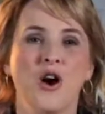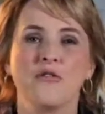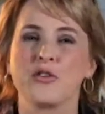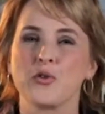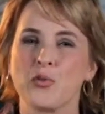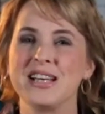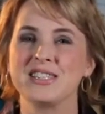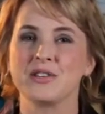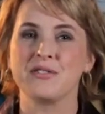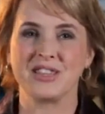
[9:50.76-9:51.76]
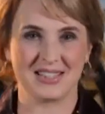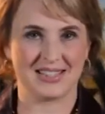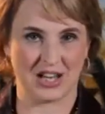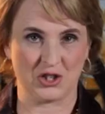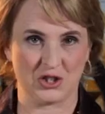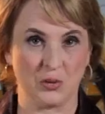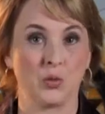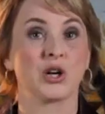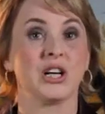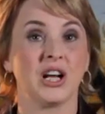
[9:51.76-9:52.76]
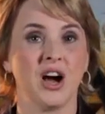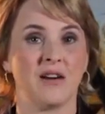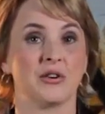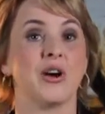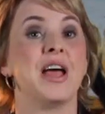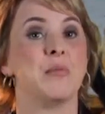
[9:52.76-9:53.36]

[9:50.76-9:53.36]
For the rest of this session, we're going to cover an